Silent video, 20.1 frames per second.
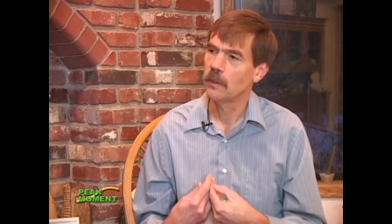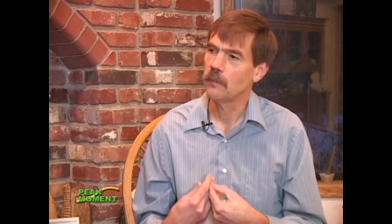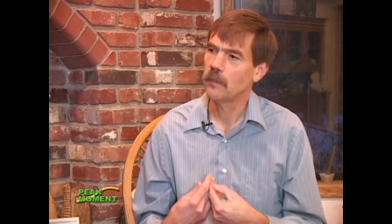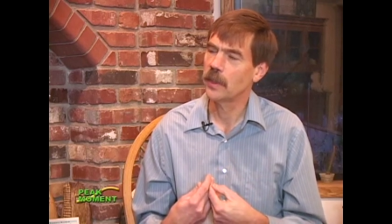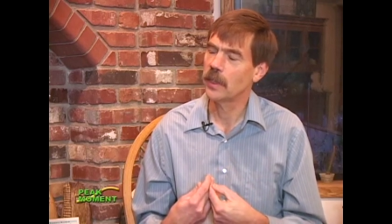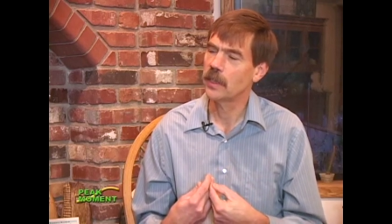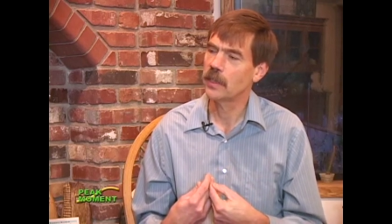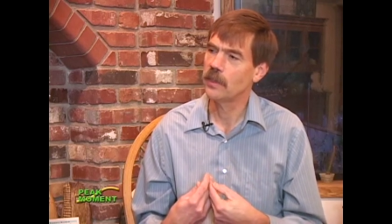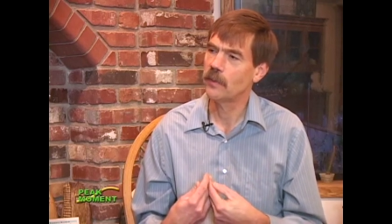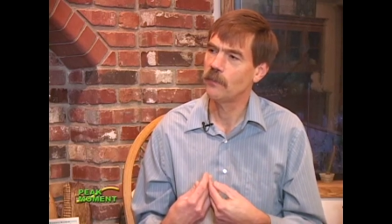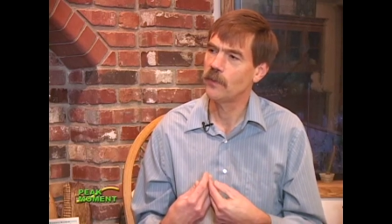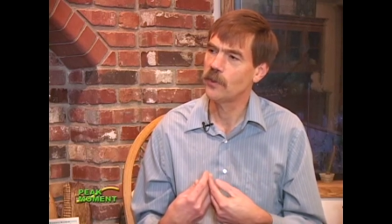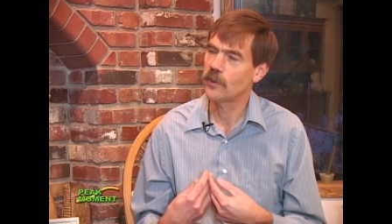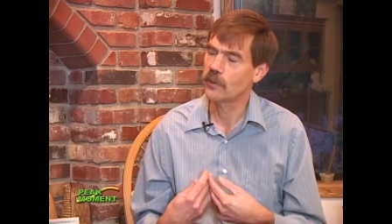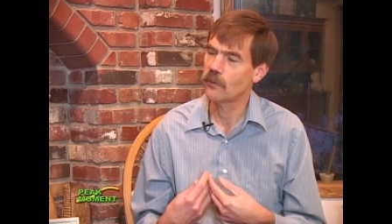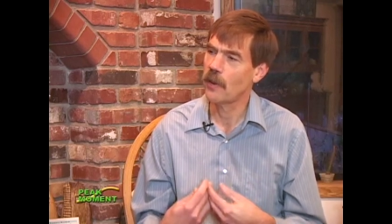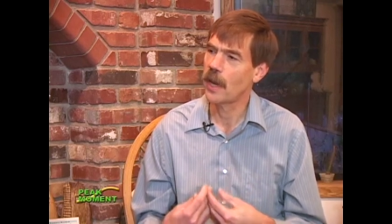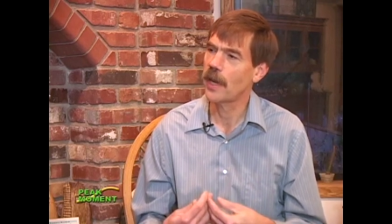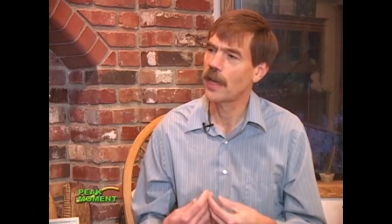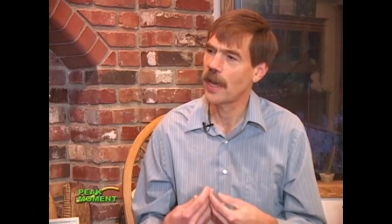Because if you
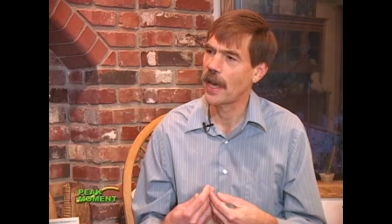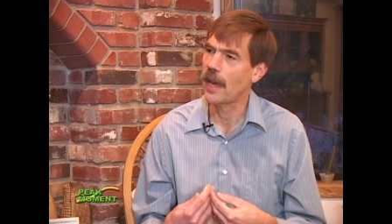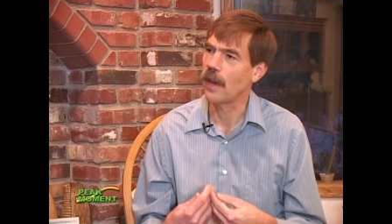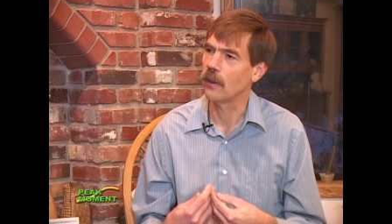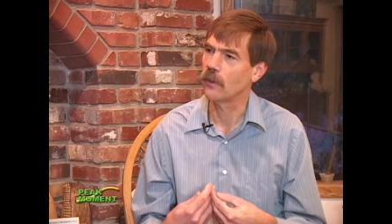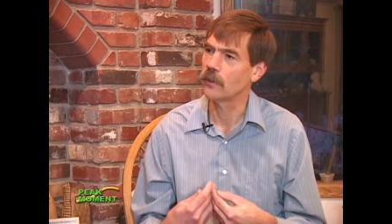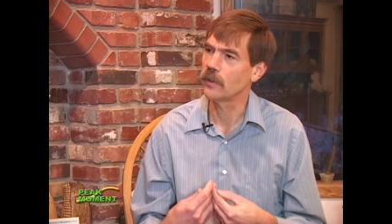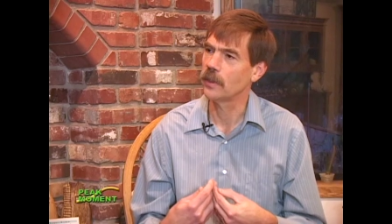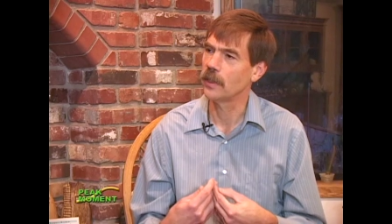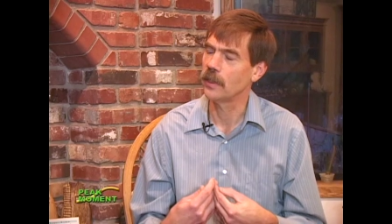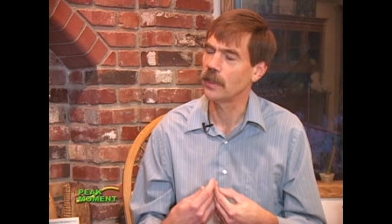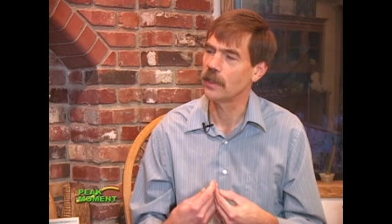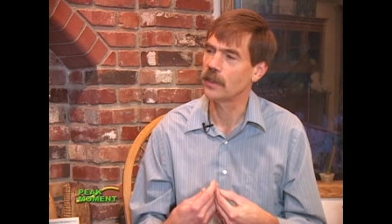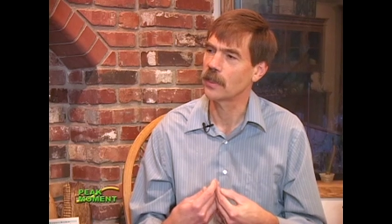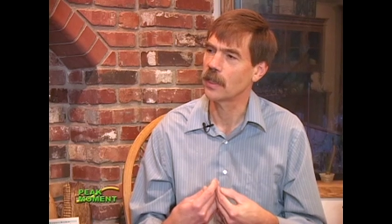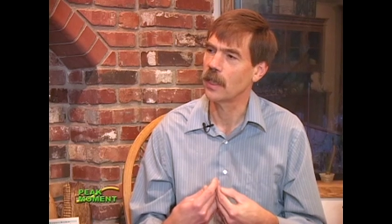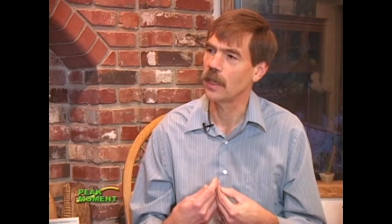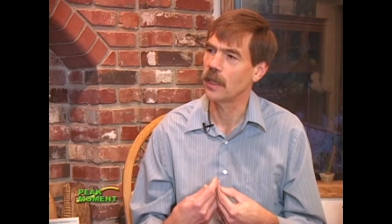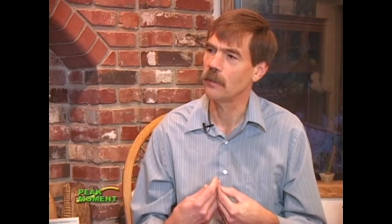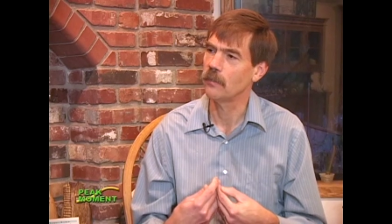strike out in this
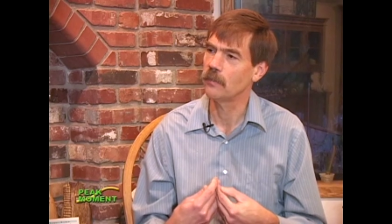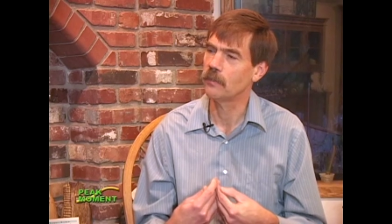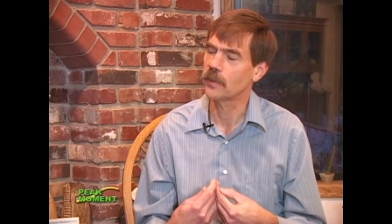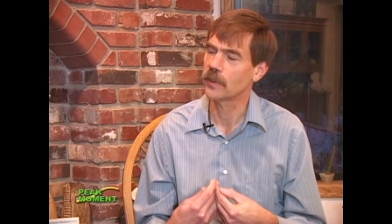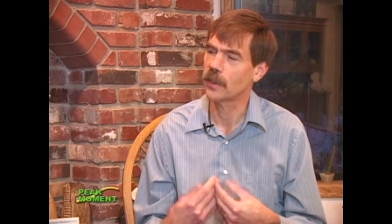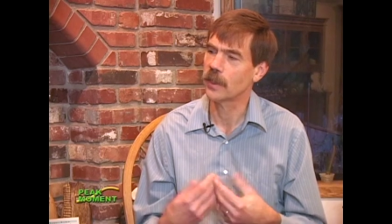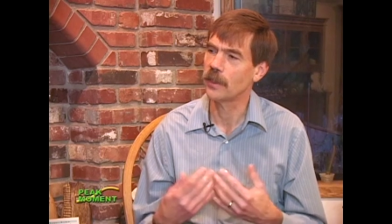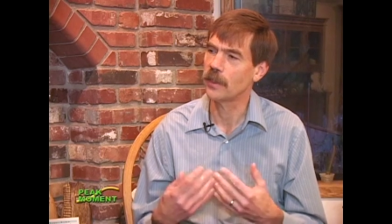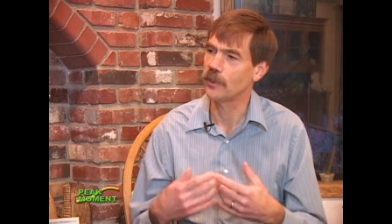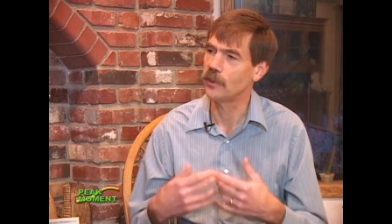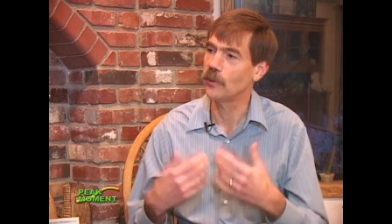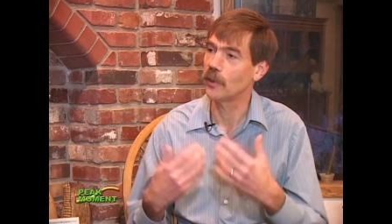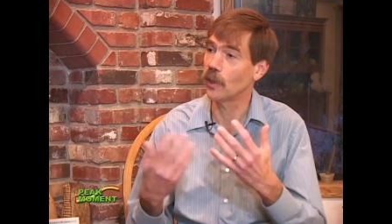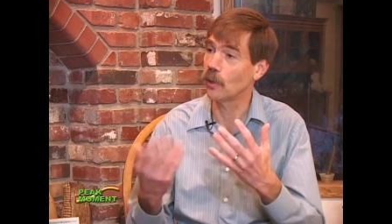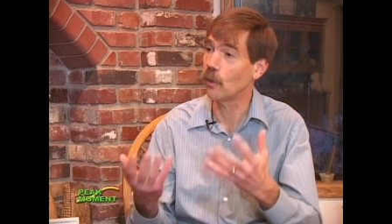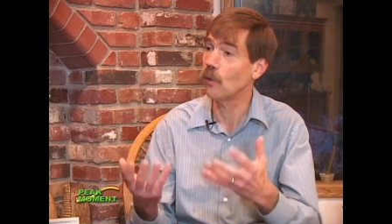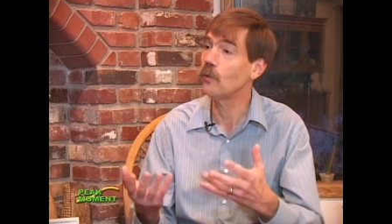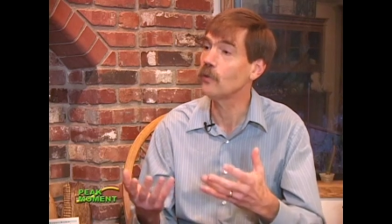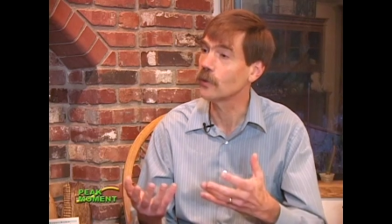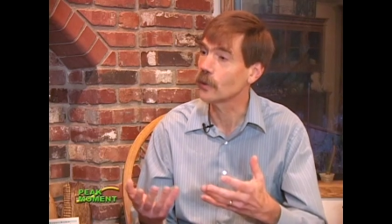game, particularly as you get
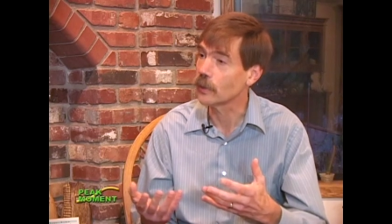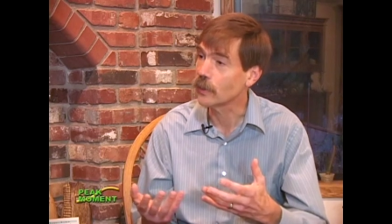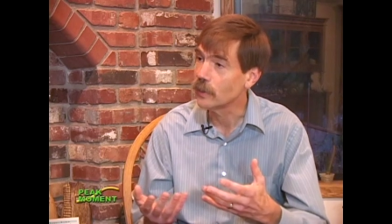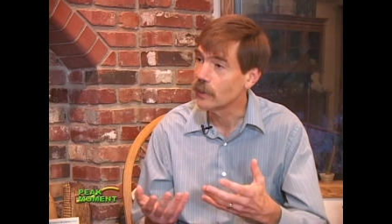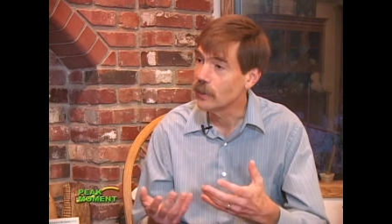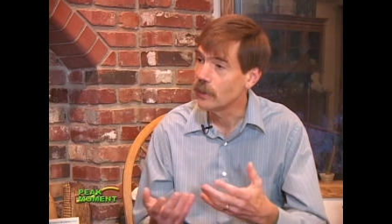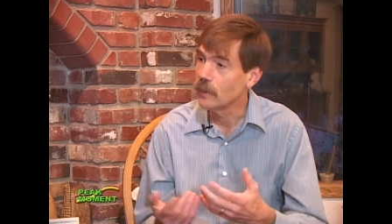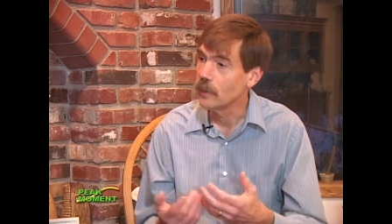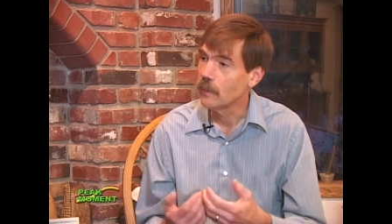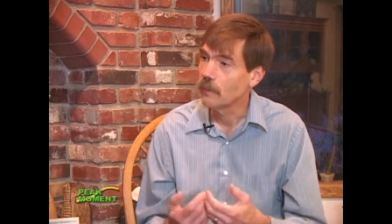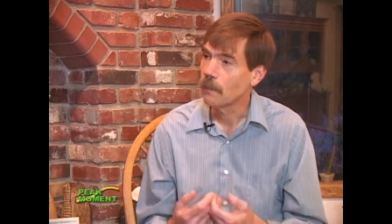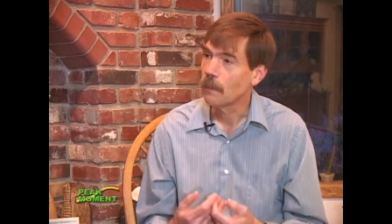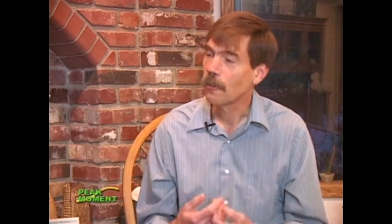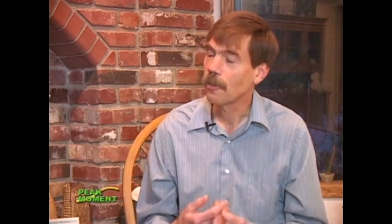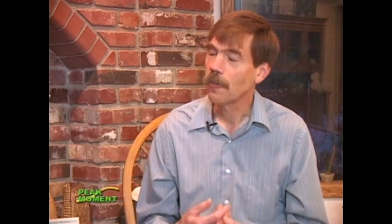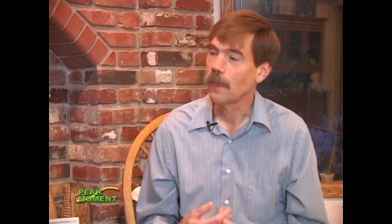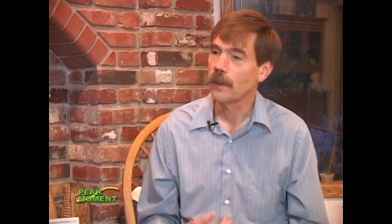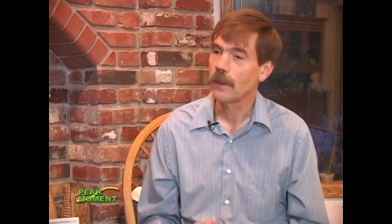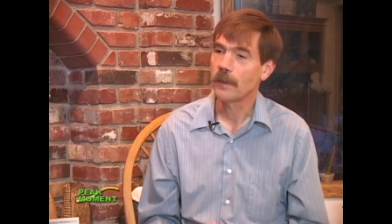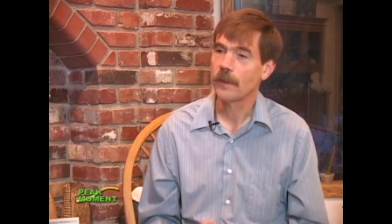older,
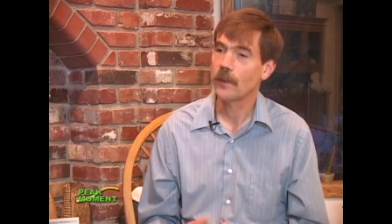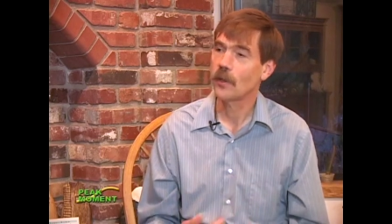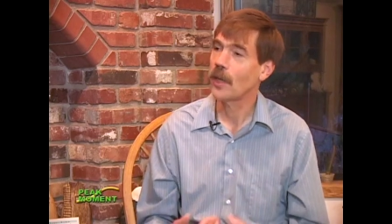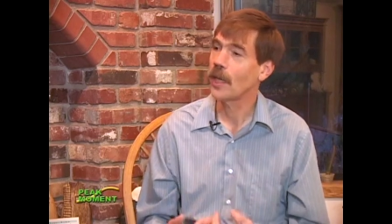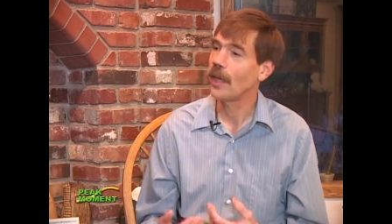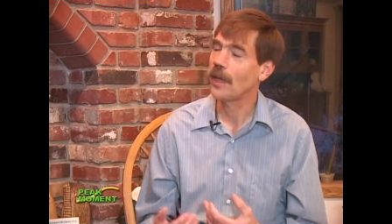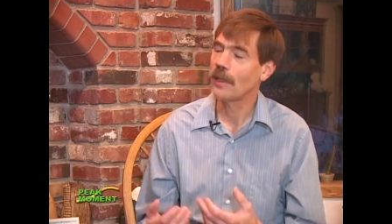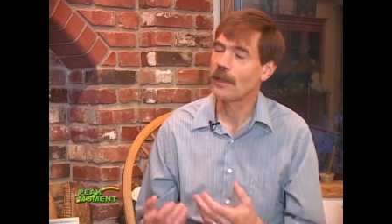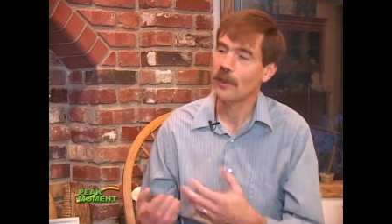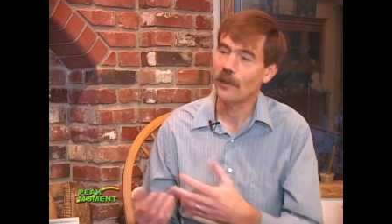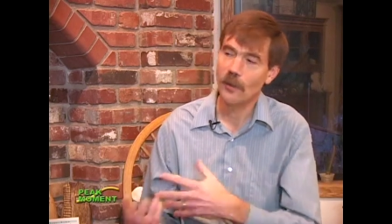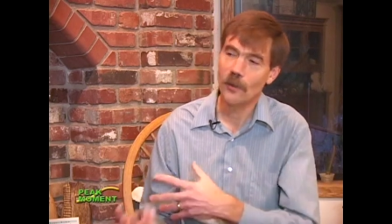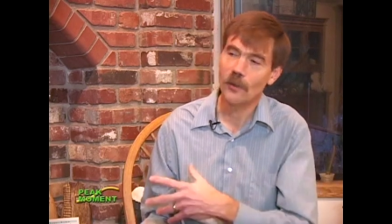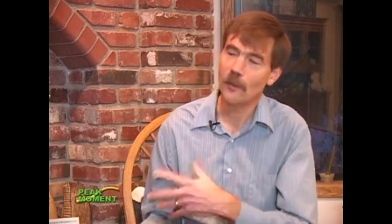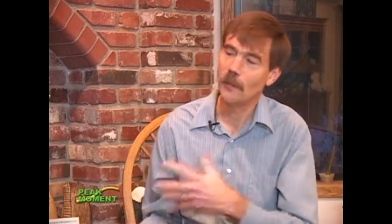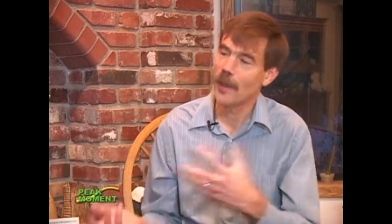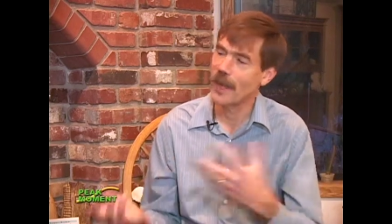you can't, you don't go